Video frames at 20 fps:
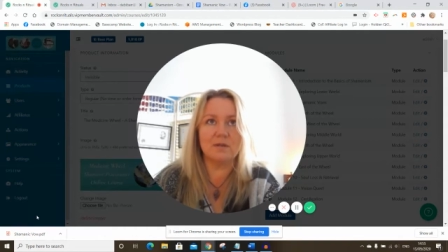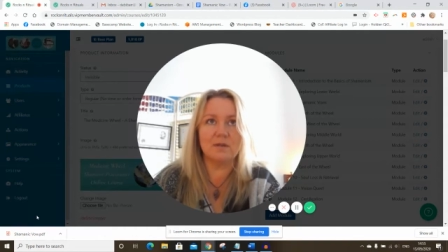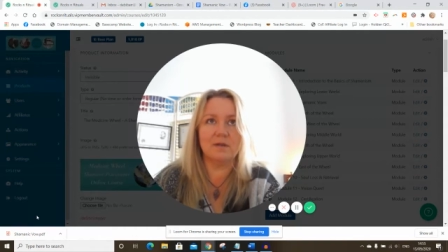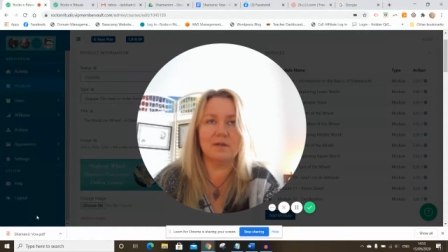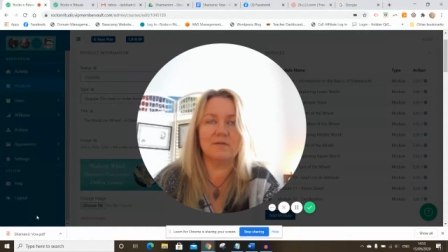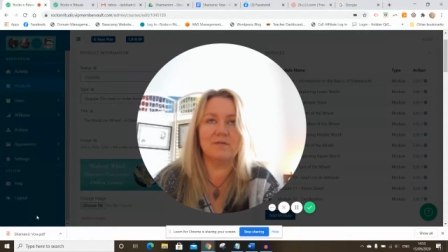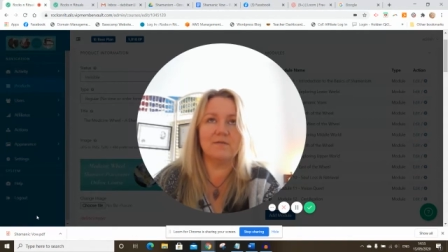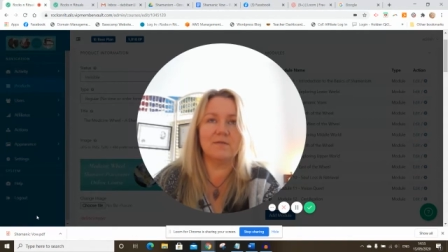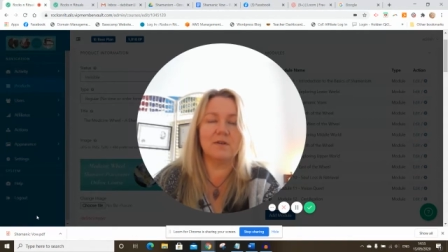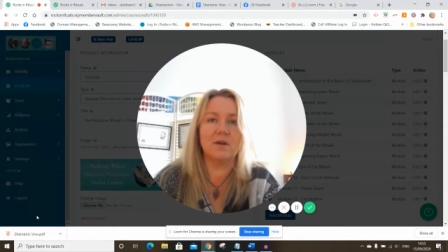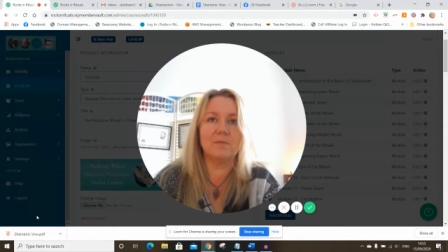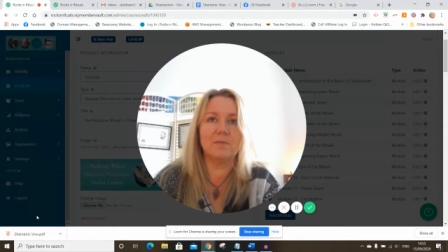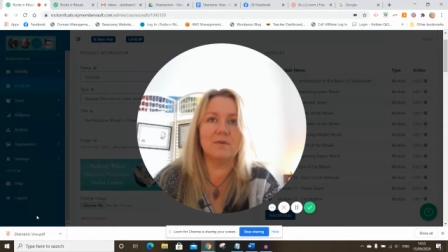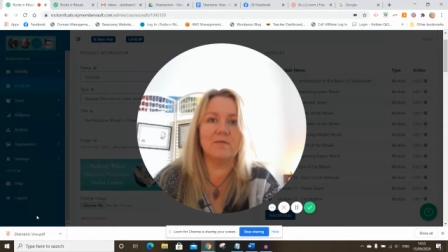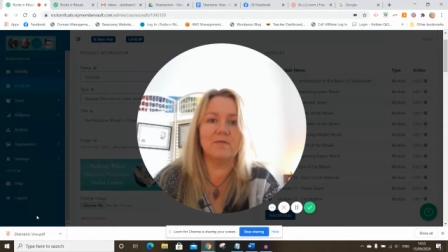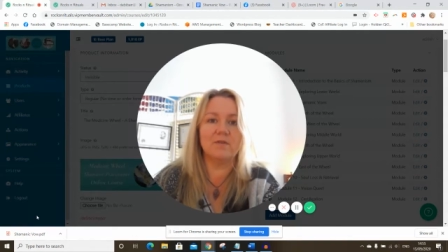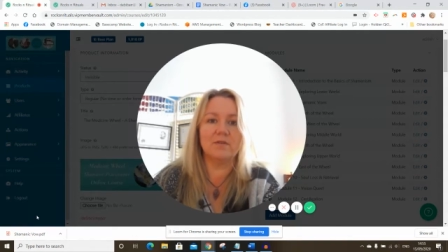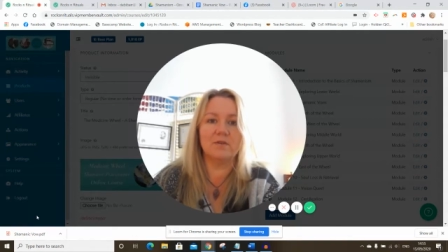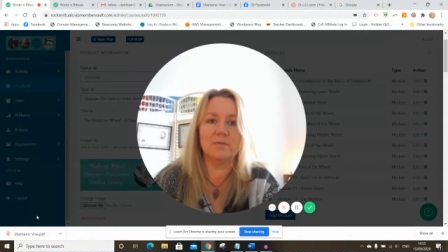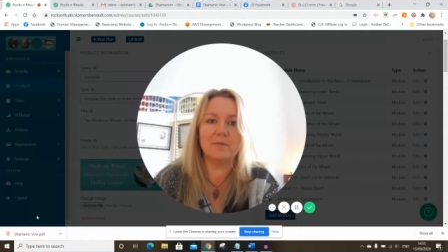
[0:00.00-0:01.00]
I have a couple
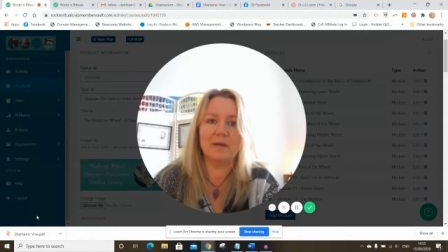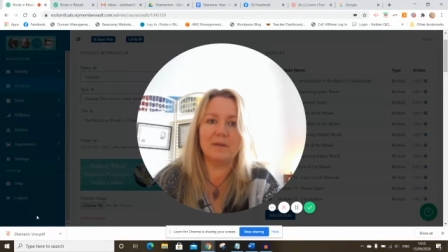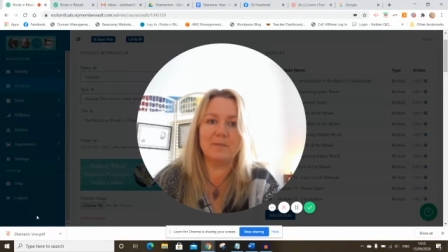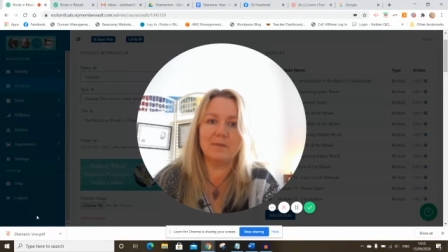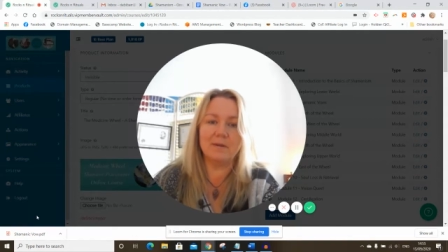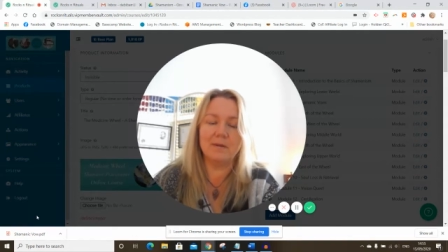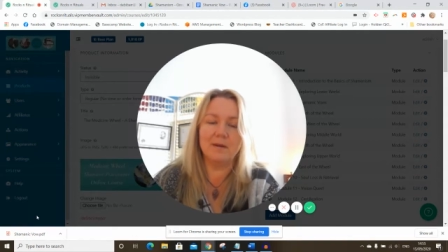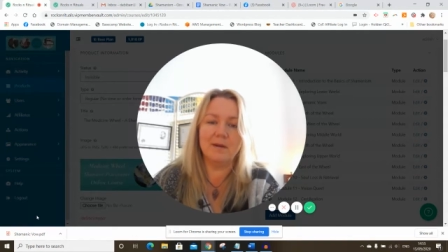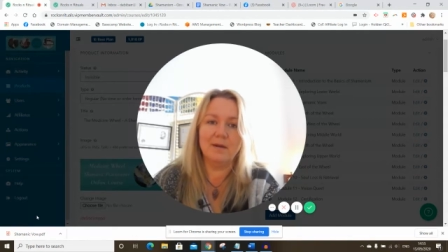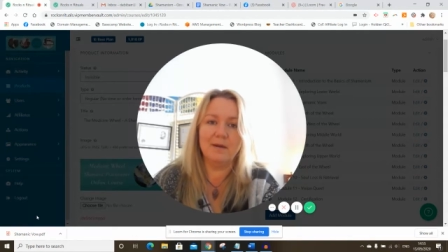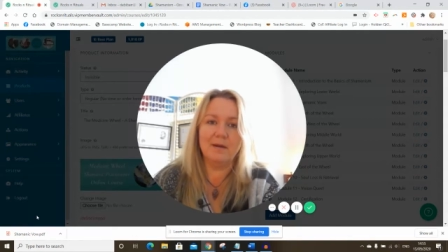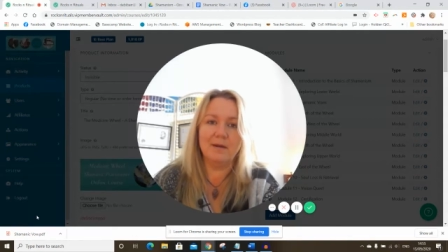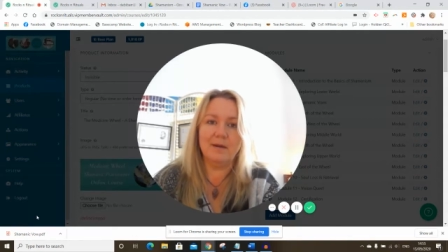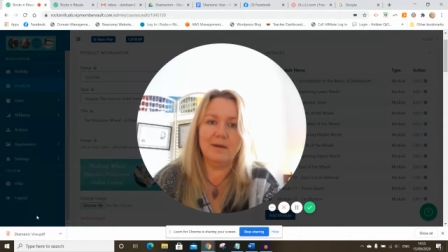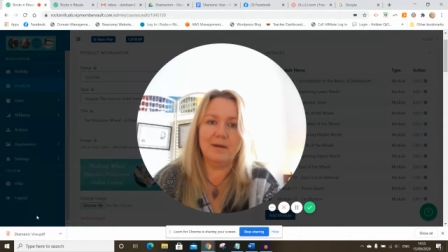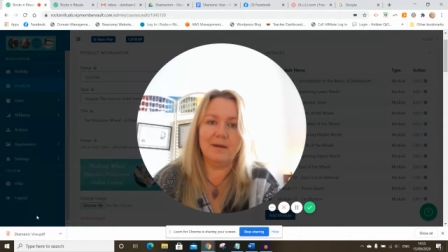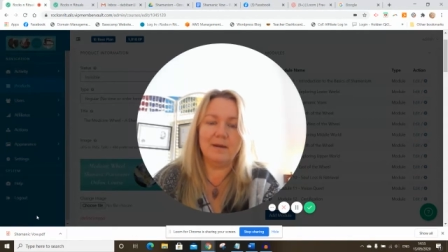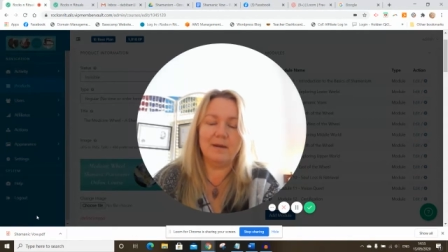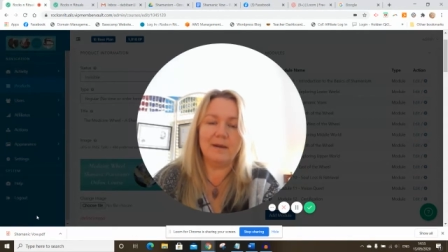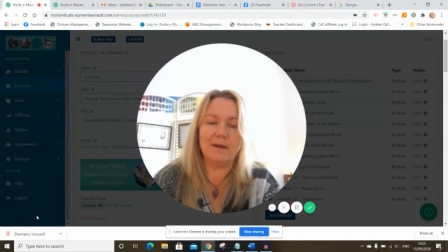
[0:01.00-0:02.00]
of other people
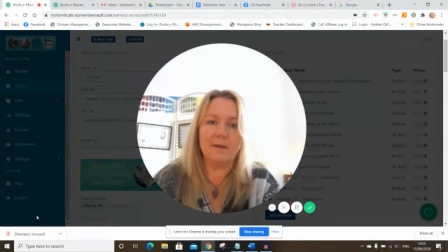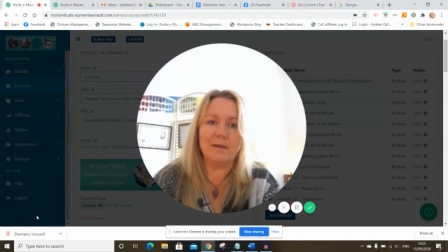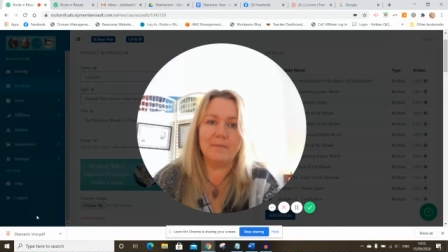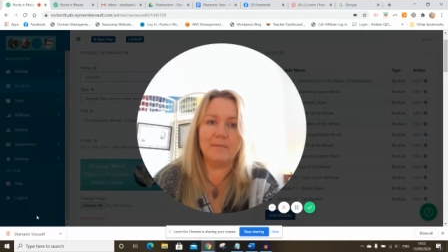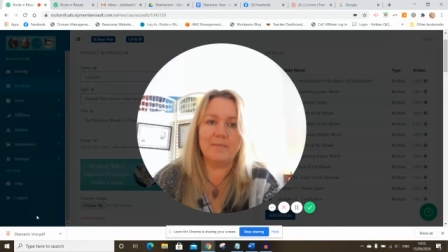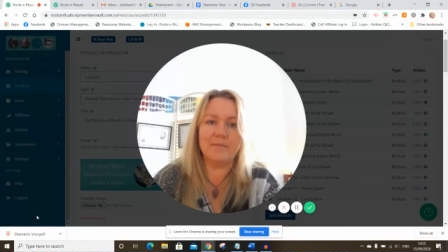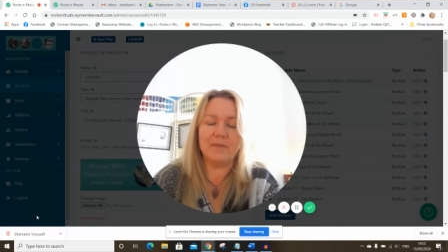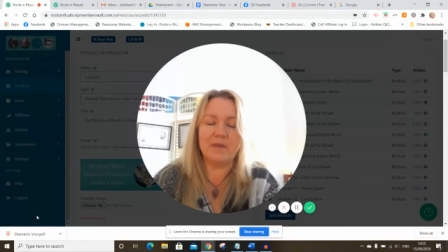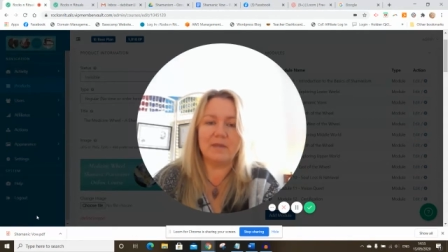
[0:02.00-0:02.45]
um,